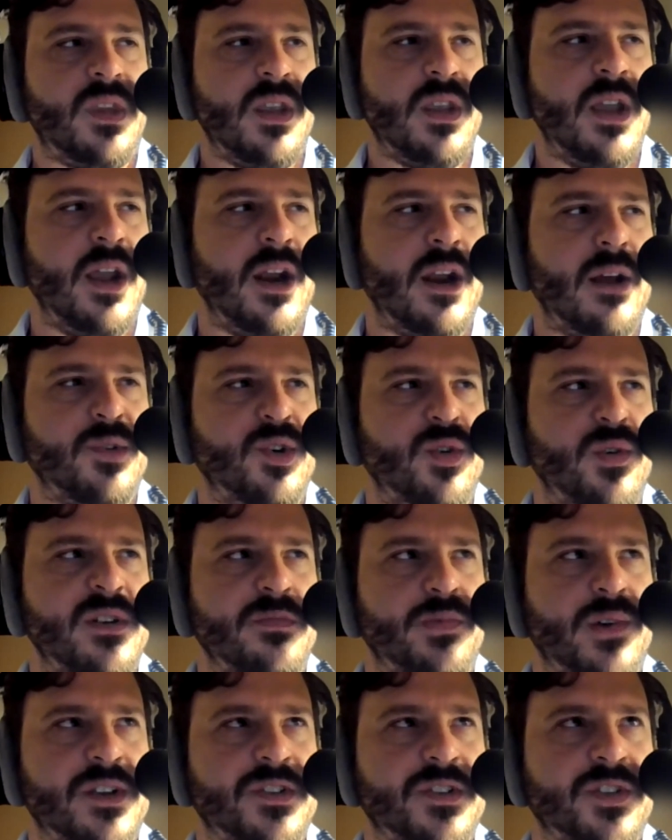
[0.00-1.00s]
And I'm going to
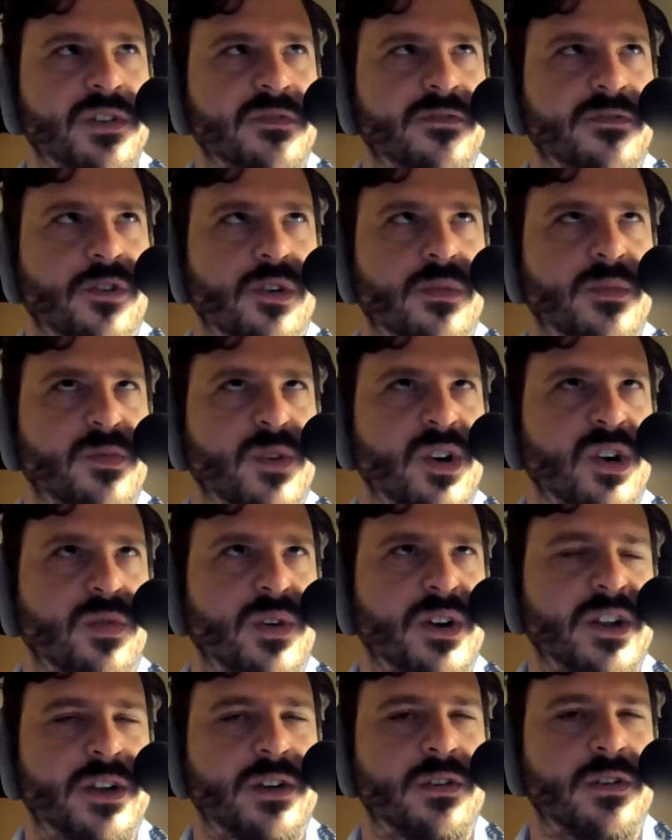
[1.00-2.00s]
press confirm, and we're
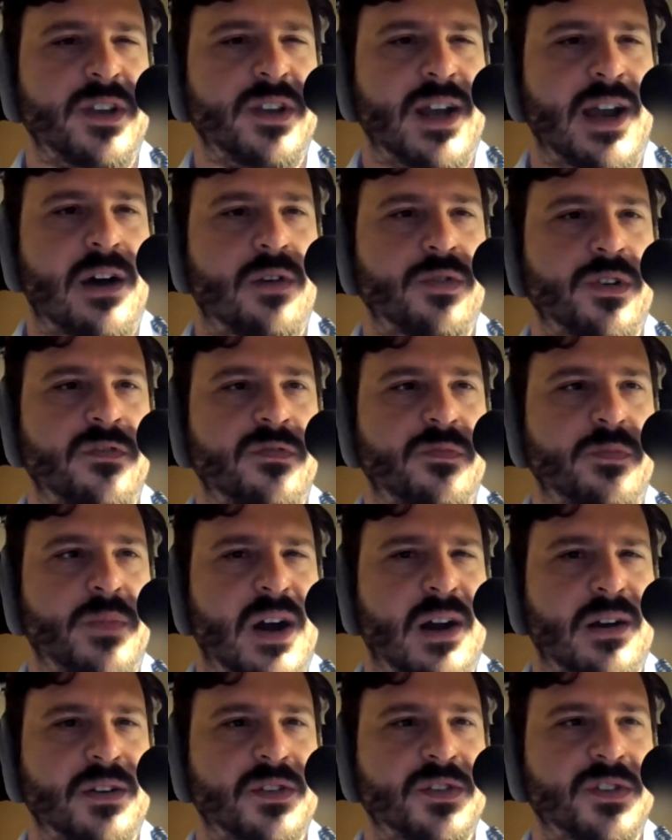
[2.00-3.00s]
going to hear the out of
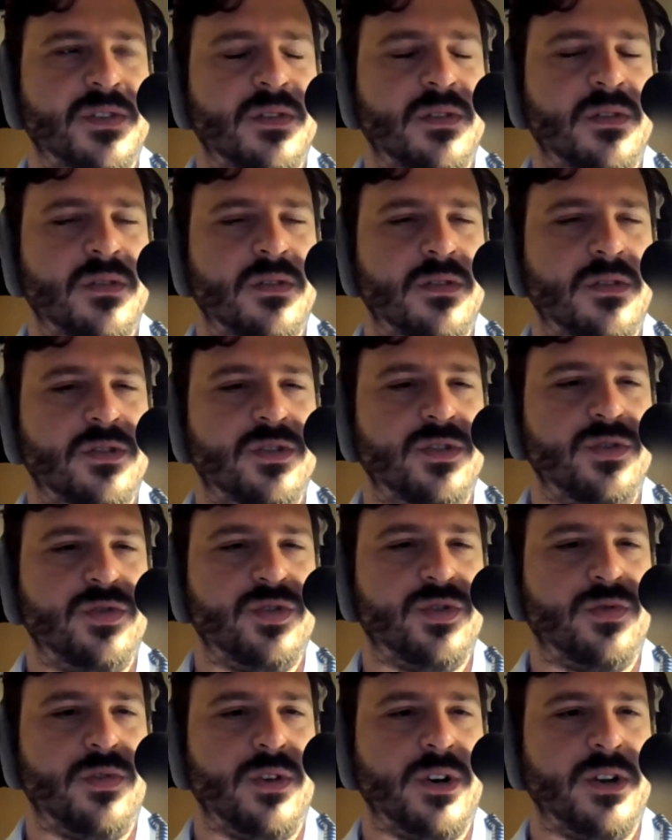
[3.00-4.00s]
box
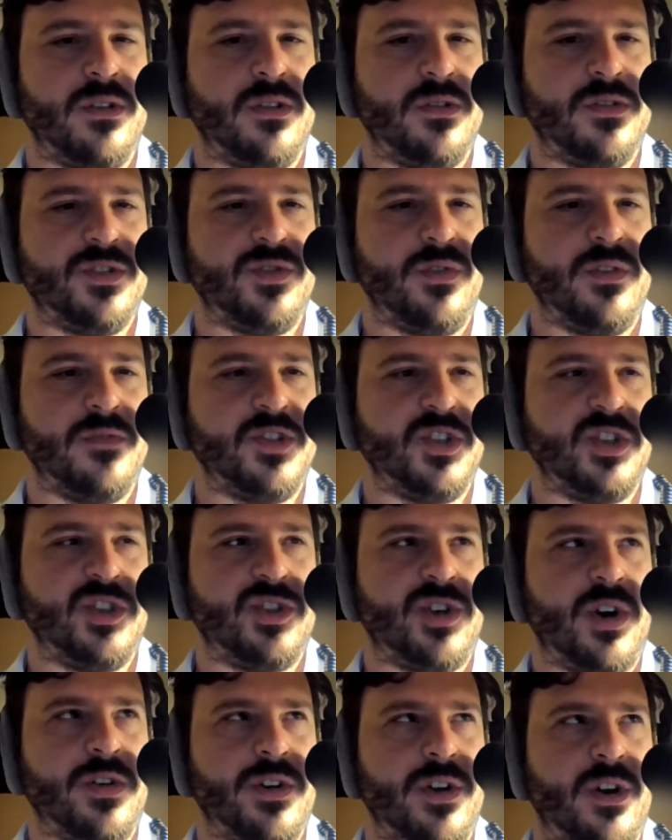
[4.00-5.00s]
tutorial sort of
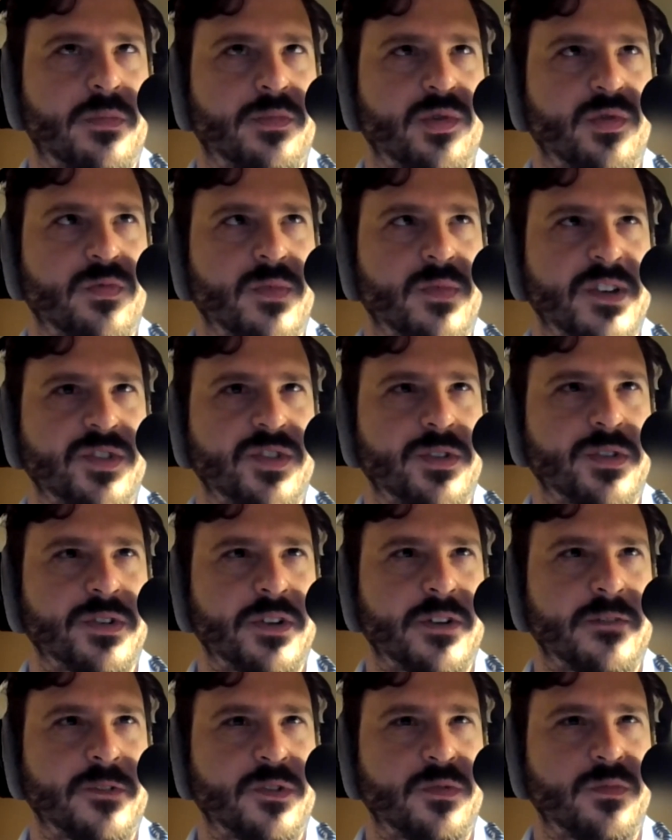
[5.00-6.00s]
startup wizard,
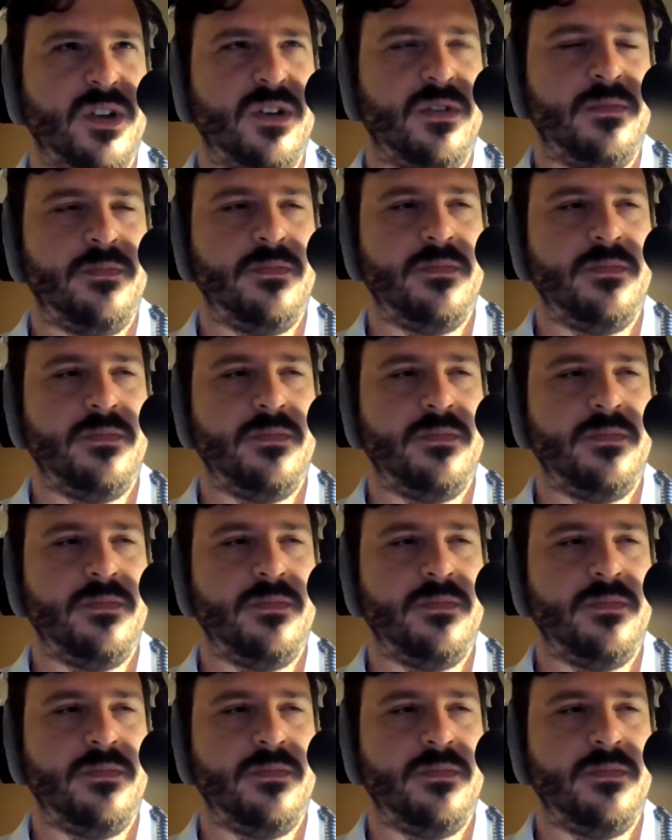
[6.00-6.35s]
if you will.